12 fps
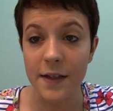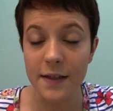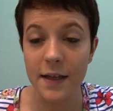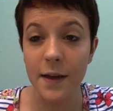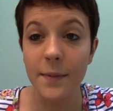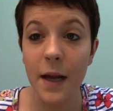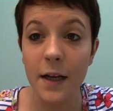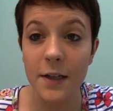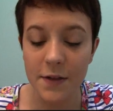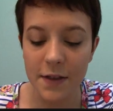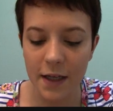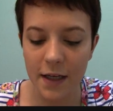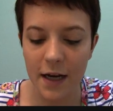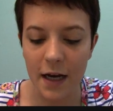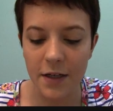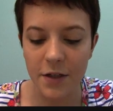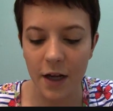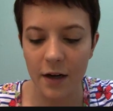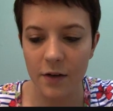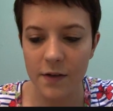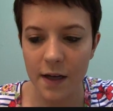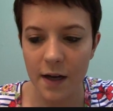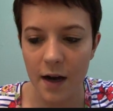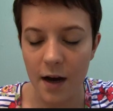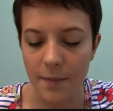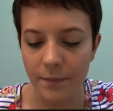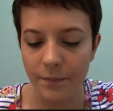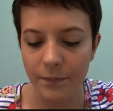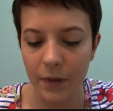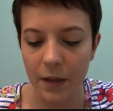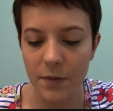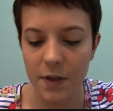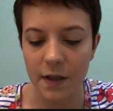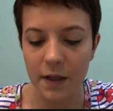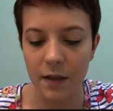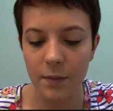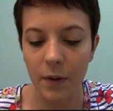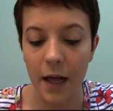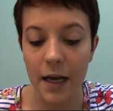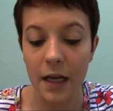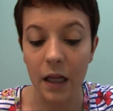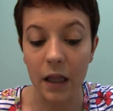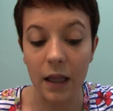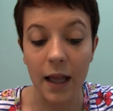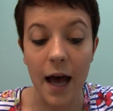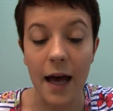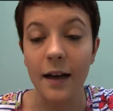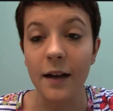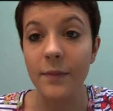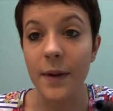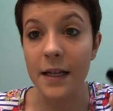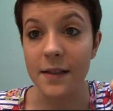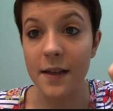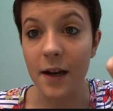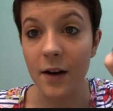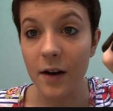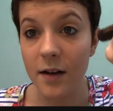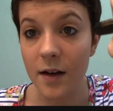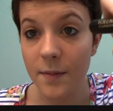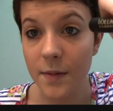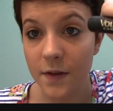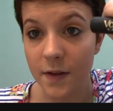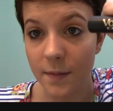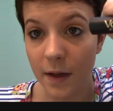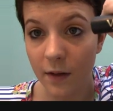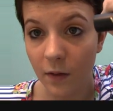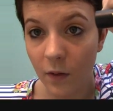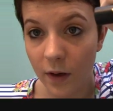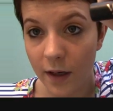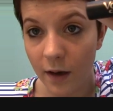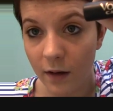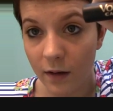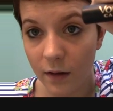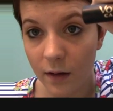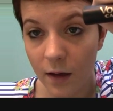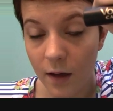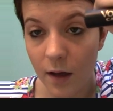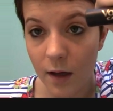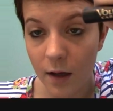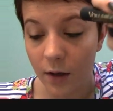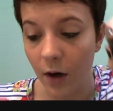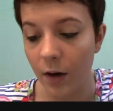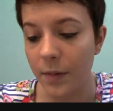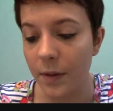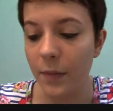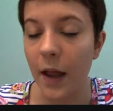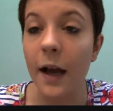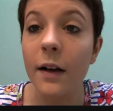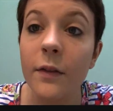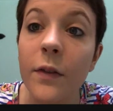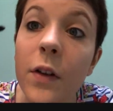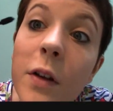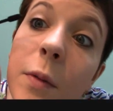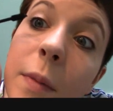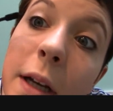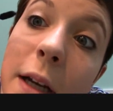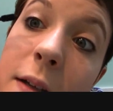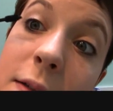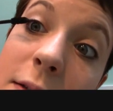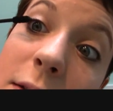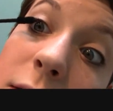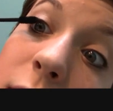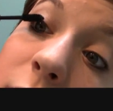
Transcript: since I'm not using any eyeshadows, I'm just going to apply a lot of mascara, and I'm using my L'Oreal Carbon Black Voluminous.